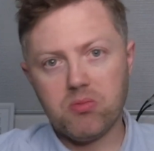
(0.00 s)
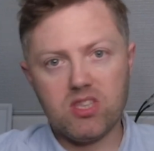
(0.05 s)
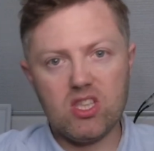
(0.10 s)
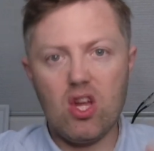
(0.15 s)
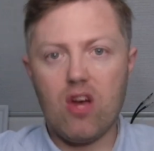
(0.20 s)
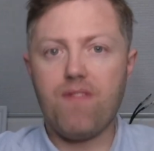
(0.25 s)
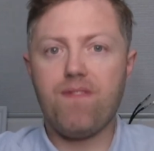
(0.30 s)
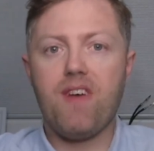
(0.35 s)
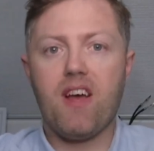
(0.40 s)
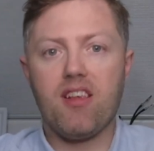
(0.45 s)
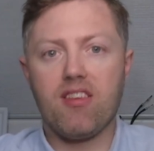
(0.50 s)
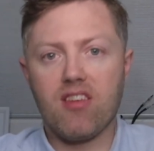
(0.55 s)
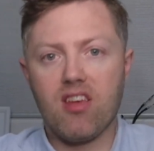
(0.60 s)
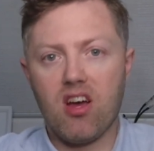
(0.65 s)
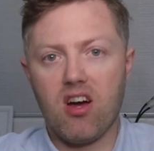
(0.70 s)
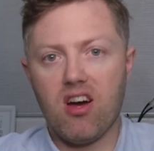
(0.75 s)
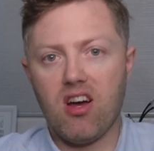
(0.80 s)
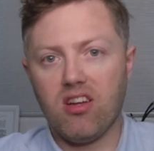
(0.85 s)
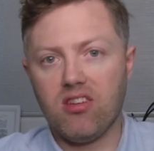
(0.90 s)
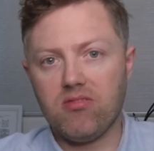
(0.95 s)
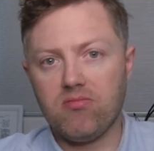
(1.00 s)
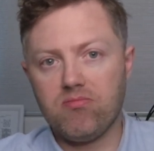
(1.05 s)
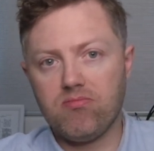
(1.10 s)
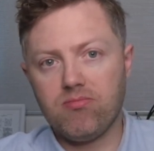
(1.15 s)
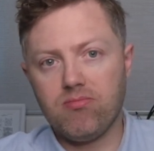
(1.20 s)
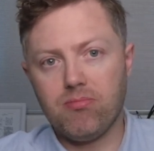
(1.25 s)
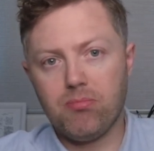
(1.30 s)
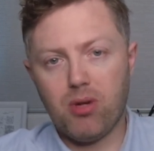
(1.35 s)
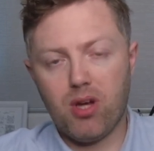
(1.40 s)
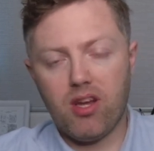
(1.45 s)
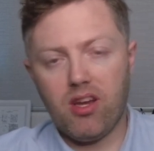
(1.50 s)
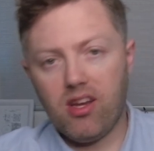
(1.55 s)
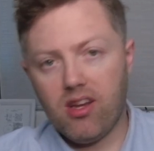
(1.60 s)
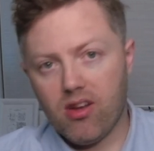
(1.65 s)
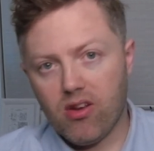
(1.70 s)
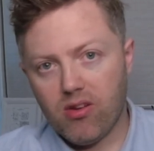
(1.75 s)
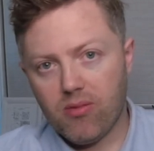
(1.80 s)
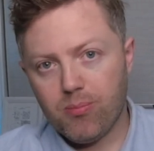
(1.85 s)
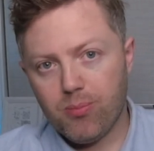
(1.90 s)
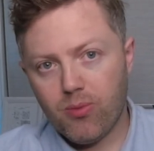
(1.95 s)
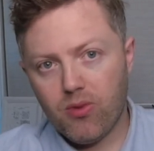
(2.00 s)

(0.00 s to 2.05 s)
It's not a fast car, but a